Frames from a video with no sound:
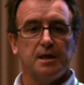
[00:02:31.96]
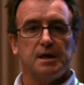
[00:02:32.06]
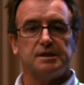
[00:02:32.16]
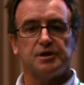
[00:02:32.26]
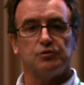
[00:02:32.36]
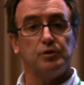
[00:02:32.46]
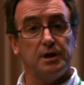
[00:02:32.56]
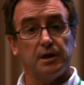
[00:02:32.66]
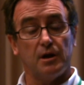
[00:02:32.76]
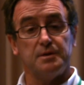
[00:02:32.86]
And so
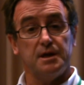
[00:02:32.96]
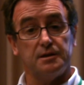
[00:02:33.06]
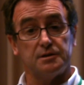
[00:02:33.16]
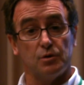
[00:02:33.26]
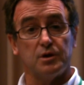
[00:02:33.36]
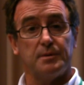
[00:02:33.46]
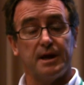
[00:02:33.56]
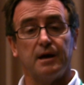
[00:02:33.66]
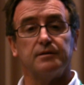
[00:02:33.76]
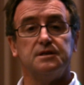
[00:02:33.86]
really I'm here to talk
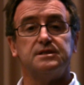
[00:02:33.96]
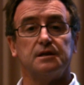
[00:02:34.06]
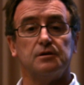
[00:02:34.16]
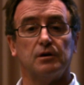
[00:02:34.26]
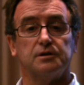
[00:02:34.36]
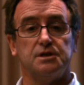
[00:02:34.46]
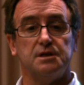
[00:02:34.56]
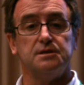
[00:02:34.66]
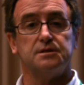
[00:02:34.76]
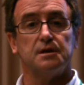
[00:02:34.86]
about how these
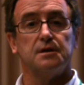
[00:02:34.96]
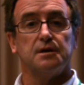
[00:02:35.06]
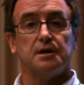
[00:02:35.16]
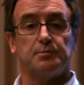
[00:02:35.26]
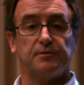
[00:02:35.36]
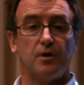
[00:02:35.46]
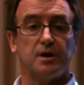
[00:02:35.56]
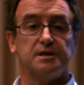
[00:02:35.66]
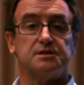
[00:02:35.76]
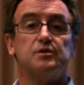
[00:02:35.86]
technologies are
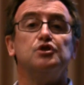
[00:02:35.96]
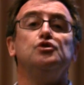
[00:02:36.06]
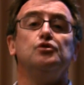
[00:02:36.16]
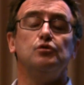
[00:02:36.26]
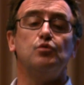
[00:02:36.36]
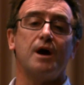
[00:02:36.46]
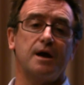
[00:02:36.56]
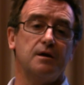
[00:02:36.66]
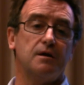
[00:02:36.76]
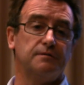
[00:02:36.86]
providing us with a new
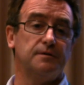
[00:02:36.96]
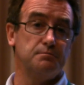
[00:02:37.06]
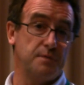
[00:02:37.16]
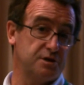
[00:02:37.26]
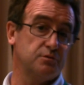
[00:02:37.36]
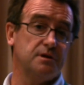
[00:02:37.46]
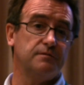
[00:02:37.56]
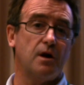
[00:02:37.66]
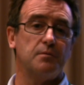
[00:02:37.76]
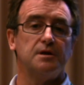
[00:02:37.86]
way of measuring the
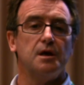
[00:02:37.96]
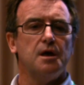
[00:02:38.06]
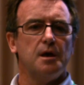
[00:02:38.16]
environment,